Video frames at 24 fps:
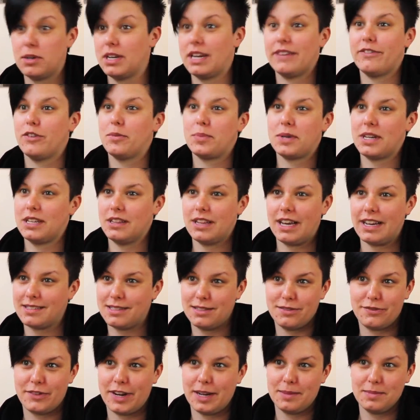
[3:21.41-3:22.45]
Not everybody likes
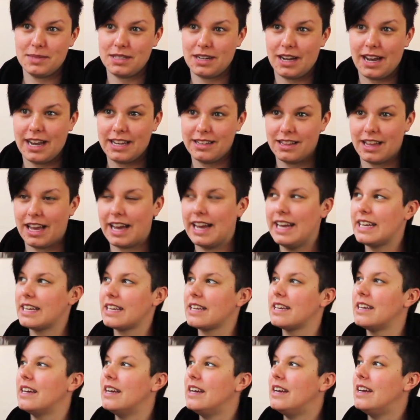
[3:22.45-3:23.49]
the frame that I
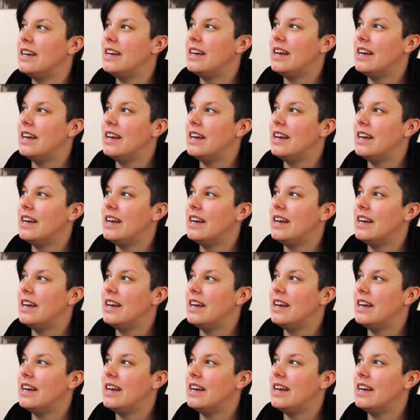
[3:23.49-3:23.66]
like.